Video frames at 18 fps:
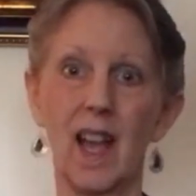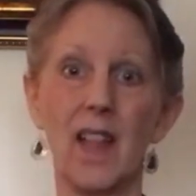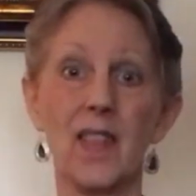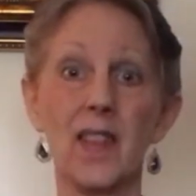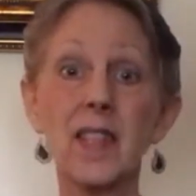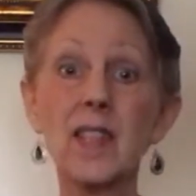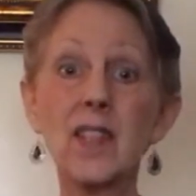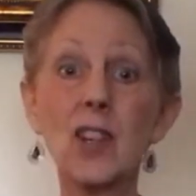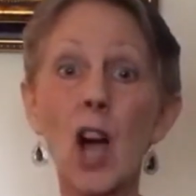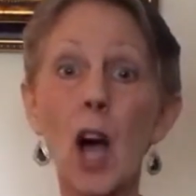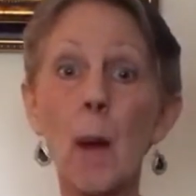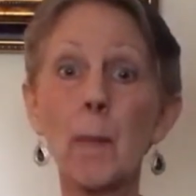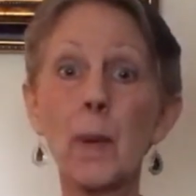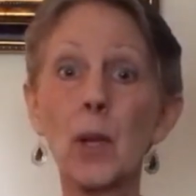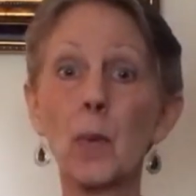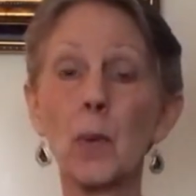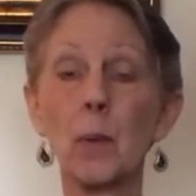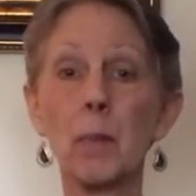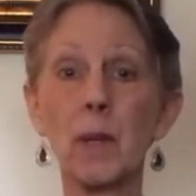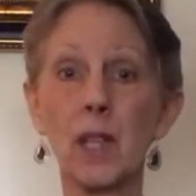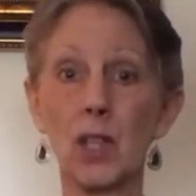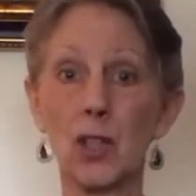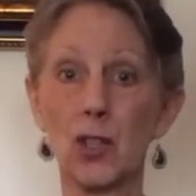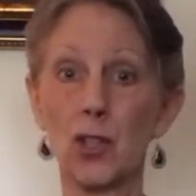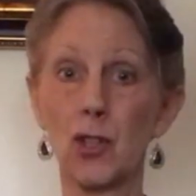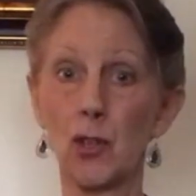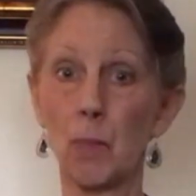This topic will be
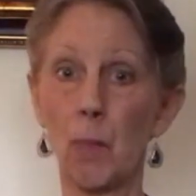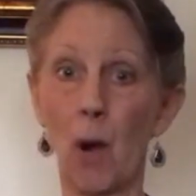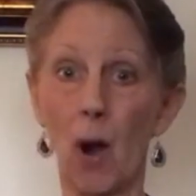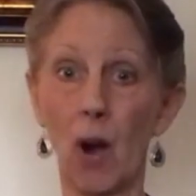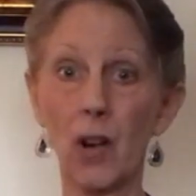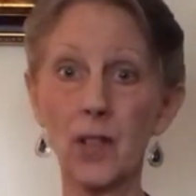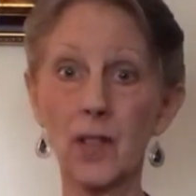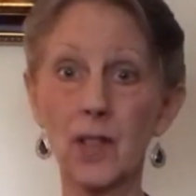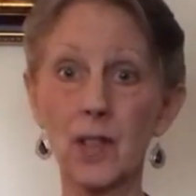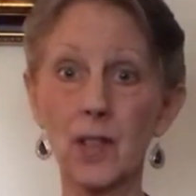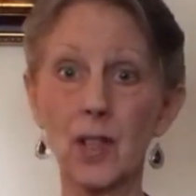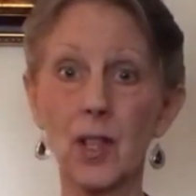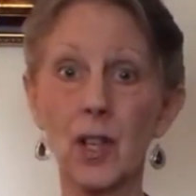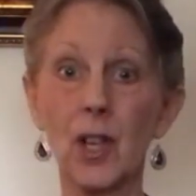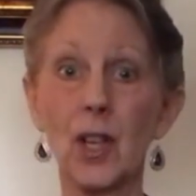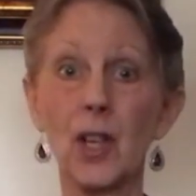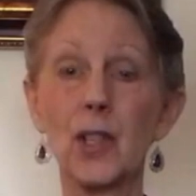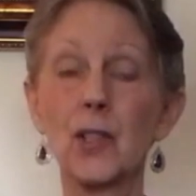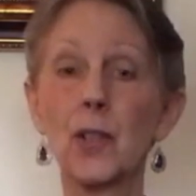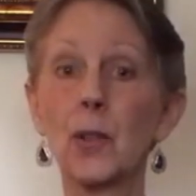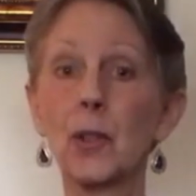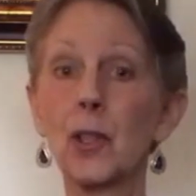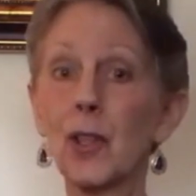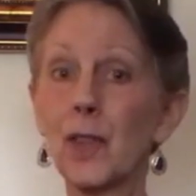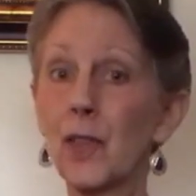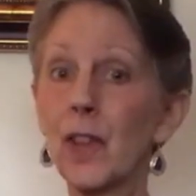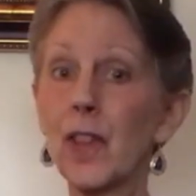in 2 parts, so
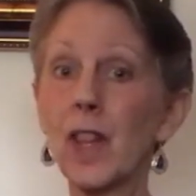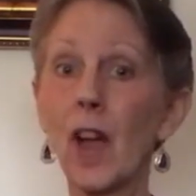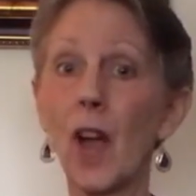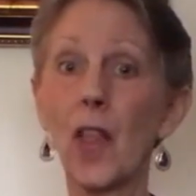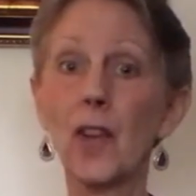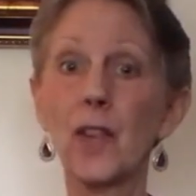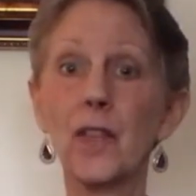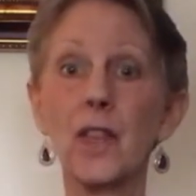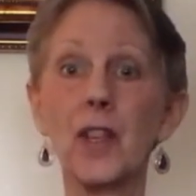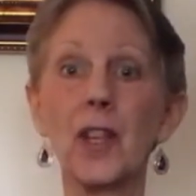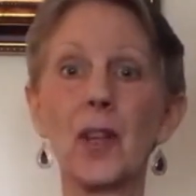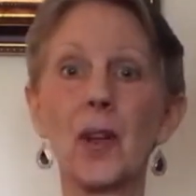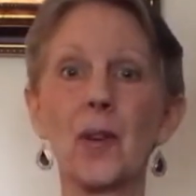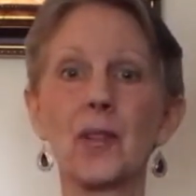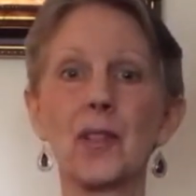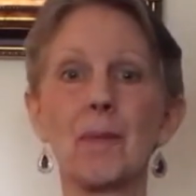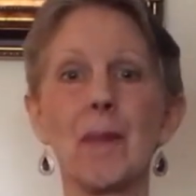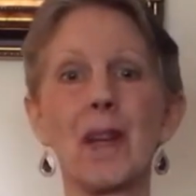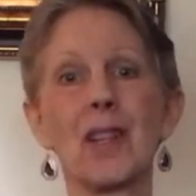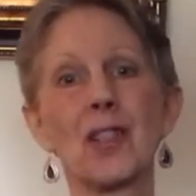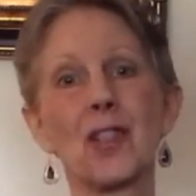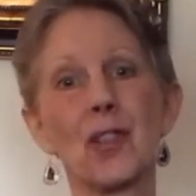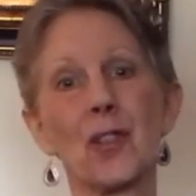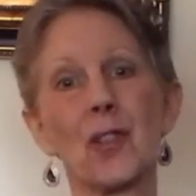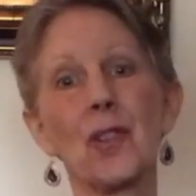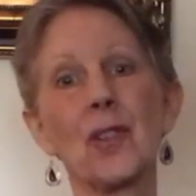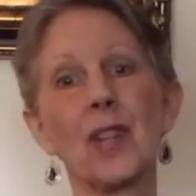look for the other video to make
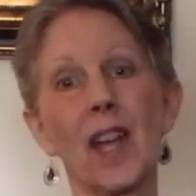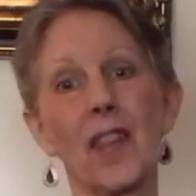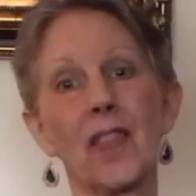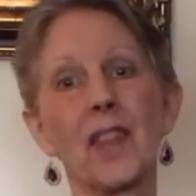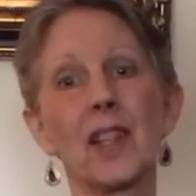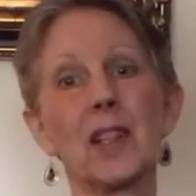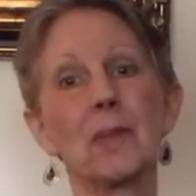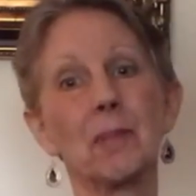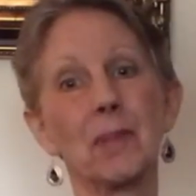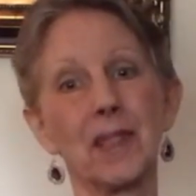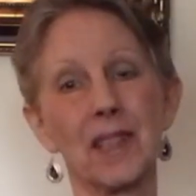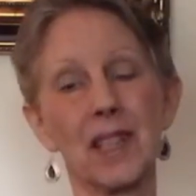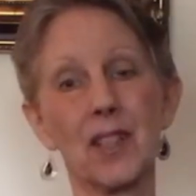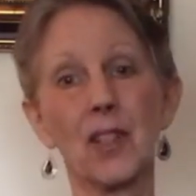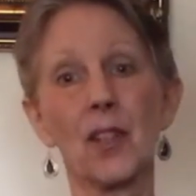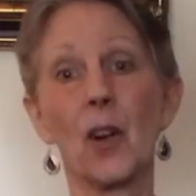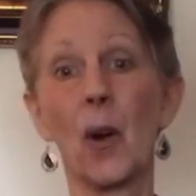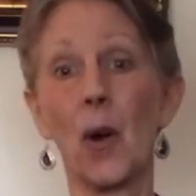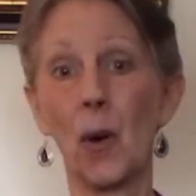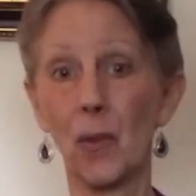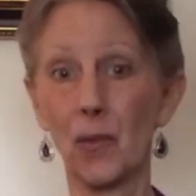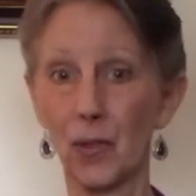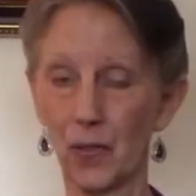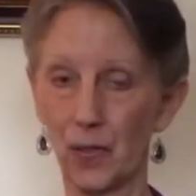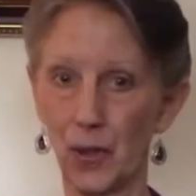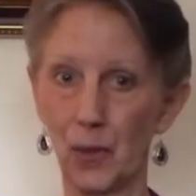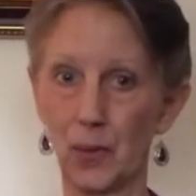sure you get the complete
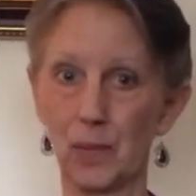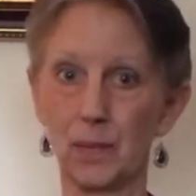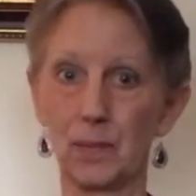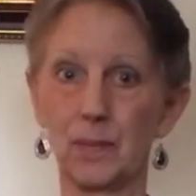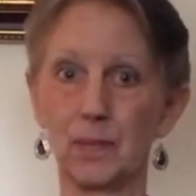overview.